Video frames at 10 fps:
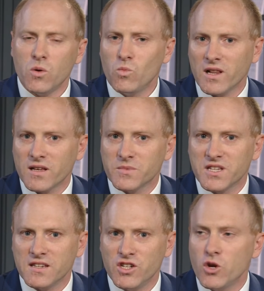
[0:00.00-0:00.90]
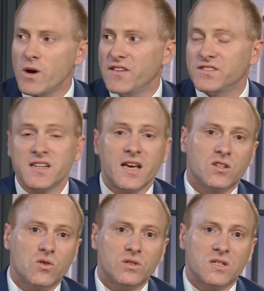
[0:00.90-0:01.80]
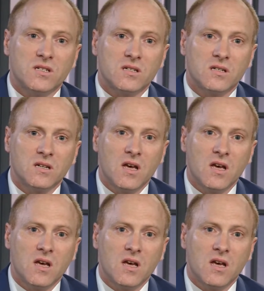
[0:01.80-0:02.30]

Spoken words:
and welcome to the new FT headquarters.